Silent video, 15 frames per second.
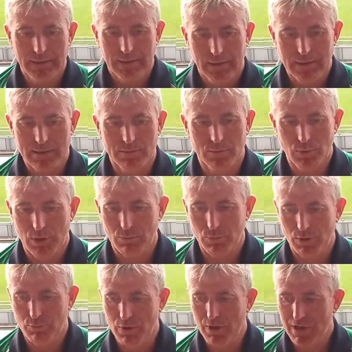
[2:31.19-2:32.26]
listen, we
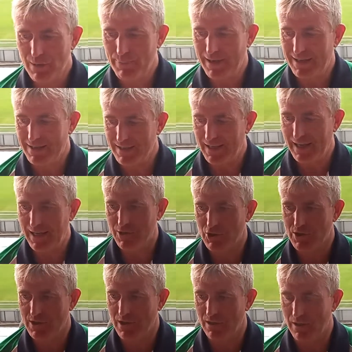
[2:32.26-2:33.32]
really battened the hatches there.